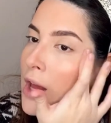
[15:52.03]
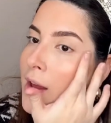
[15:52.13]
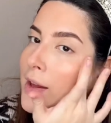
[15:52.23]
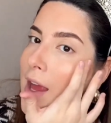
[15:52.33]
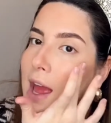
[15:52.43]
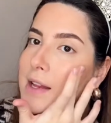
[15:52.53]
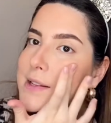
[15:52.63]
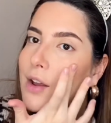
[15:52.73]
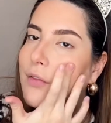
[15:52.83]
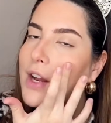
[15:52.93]
Yeah, it's
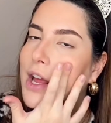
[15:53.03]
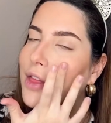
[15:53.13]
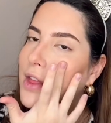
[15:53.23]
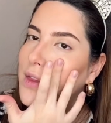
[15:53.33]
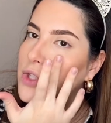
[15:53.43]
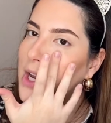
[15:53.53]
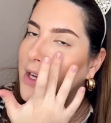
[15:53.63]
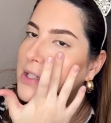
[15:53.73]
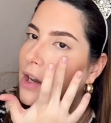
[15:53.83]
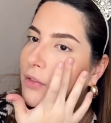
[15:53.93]
lovely. I think the shade's
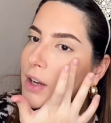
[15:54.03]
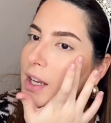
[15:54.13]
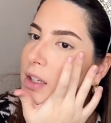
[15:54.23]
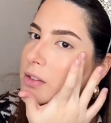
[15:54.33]
lovely.